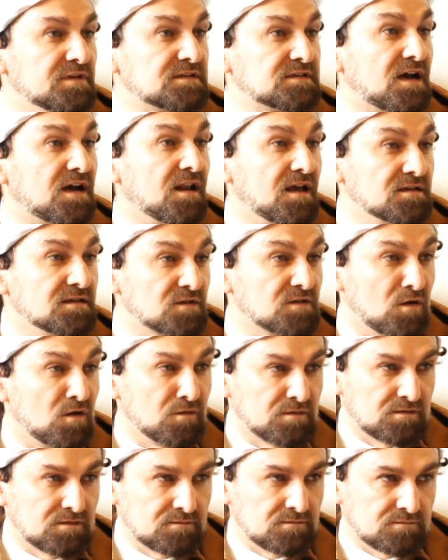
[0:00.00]
but Allah's
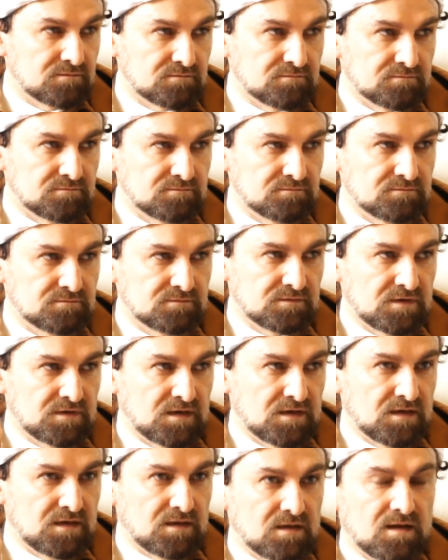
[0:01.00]
own.
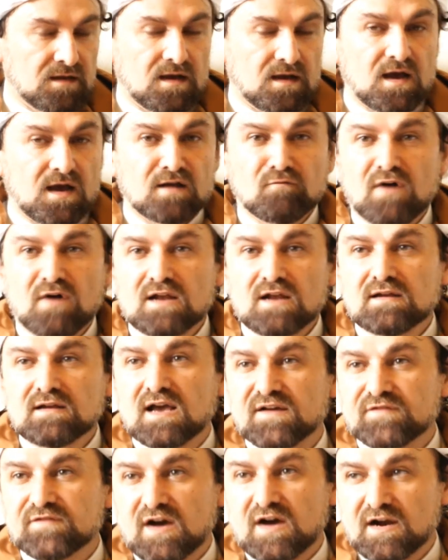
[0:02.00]
And one
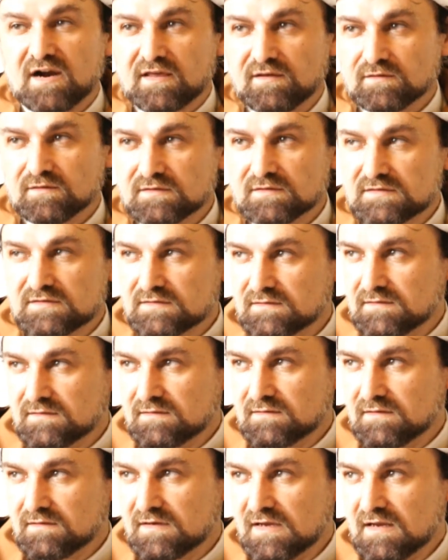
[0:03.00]
have argued
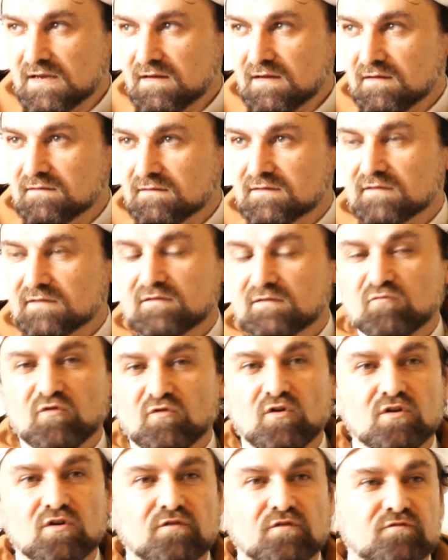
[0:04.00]
that the
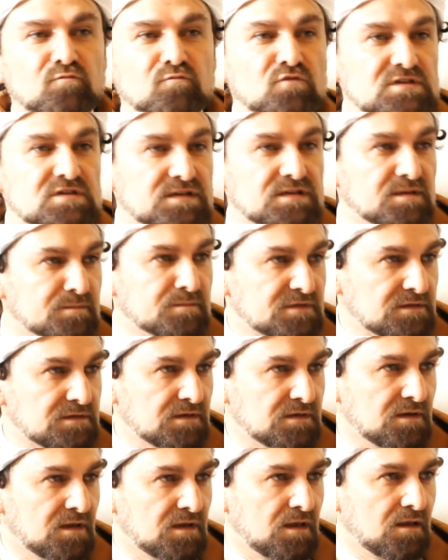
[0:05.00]
role of
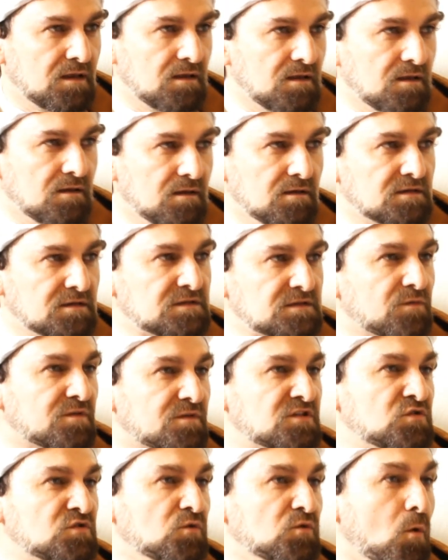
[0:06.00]
Muslims is to
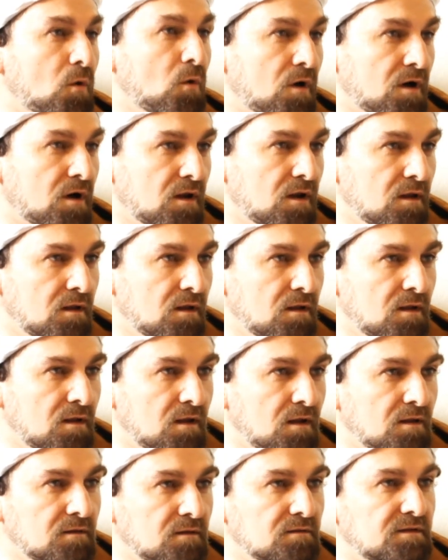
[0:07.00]
restore
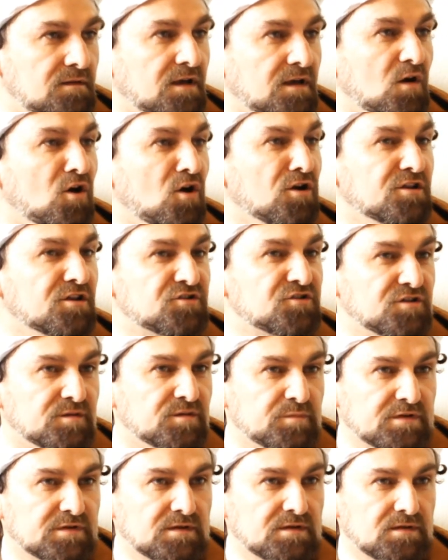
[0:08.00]
the
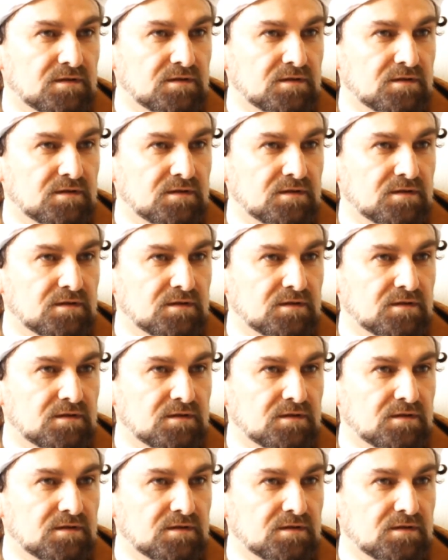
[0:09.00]
ownership,